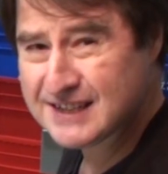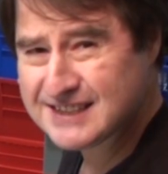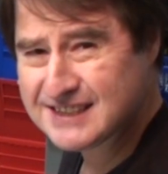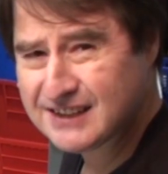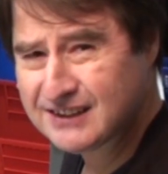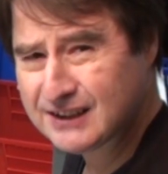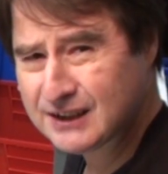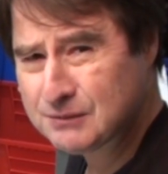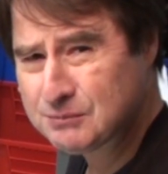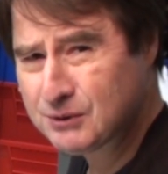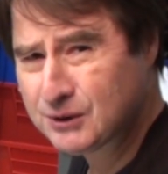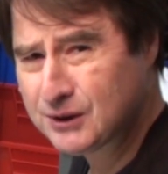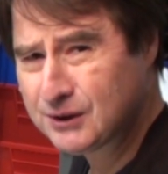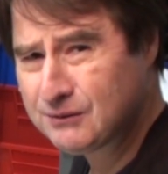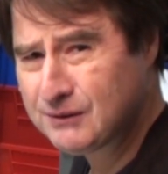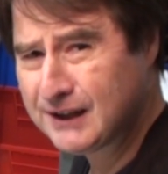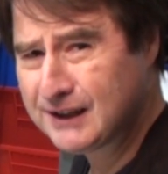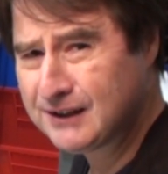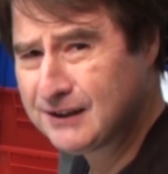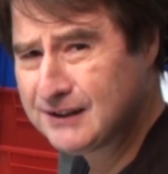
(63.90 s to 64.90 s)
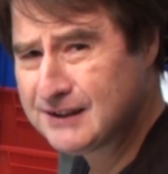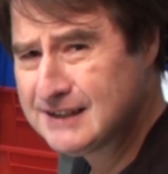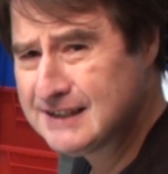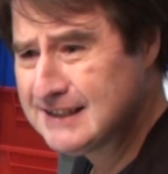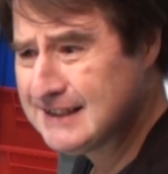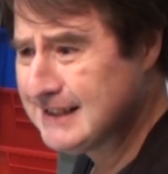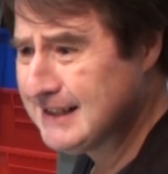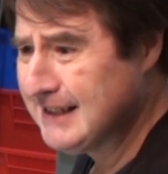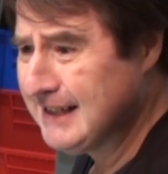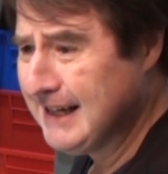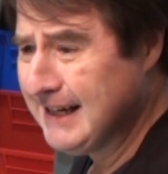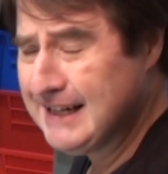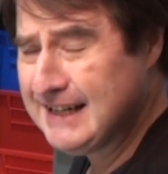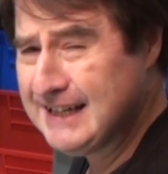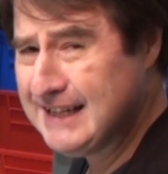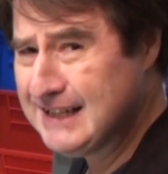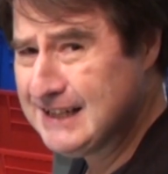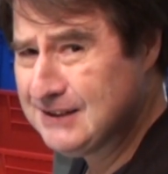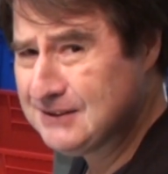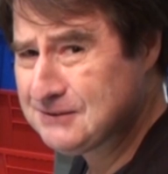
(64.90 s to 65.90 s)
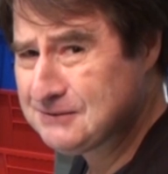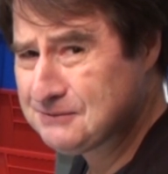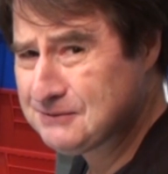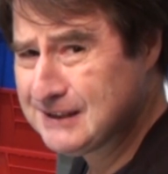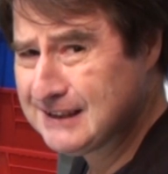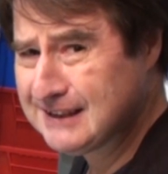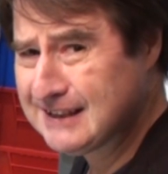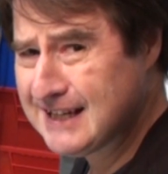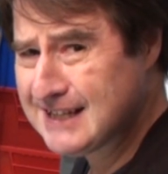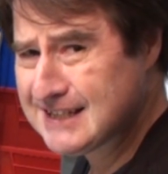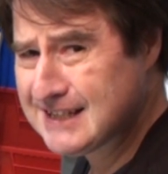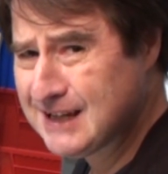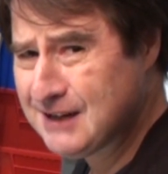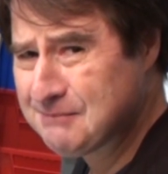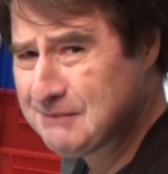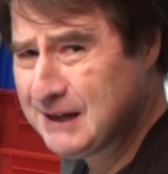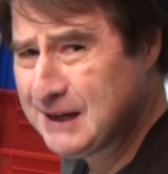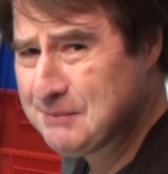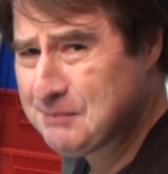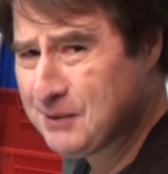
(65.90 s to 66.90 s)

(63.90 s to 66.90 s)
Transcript: sound like a broken record, you don't realize how many